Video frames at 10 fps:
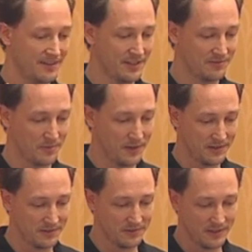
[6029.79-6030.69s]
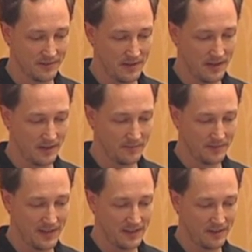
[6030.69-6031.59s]
this rebuttal to it,
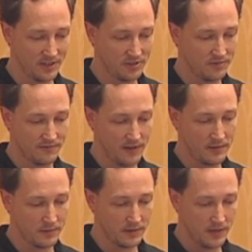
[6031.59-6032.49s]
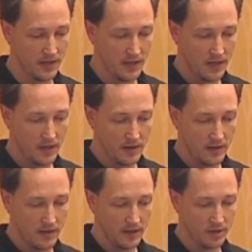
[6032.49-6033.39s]
um, and I just couldn't find one.
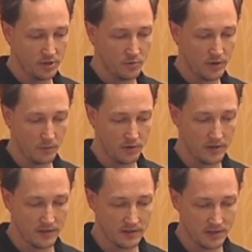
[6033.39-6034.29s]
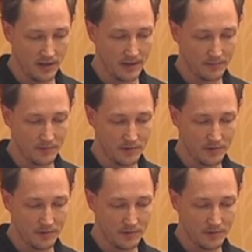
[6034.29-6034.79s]
And I knew what I wanted at the time